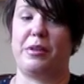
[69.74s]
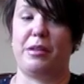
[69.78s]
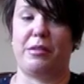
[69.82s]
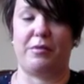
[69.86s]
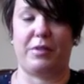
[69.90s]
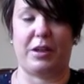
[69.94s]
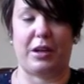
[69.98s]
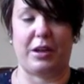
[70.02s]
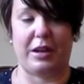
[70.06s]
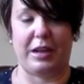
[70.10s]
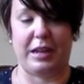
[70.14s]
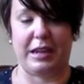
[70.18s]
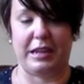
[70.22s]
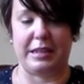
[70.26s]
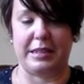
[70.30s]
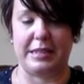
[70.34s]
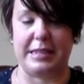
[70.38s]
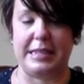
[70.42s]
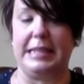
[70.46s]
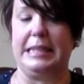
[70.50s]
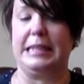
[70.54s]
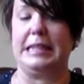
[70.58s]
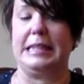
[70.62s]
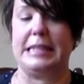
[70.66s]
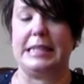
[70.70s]
with very
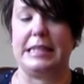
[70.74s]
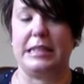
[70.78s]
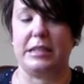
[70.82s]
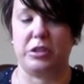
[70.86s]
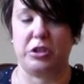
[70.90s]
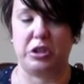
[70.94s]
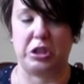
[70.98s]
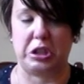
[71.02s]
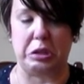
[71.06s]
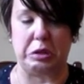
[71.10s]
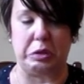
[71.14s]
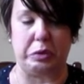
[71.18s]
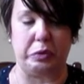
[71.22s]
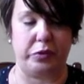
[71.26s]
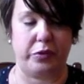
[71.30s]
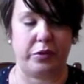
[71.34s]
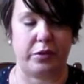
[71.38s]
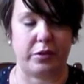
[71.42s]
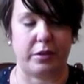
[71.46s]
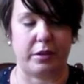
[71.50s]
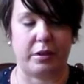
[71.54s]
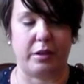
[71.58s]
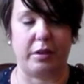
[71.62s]
intense issues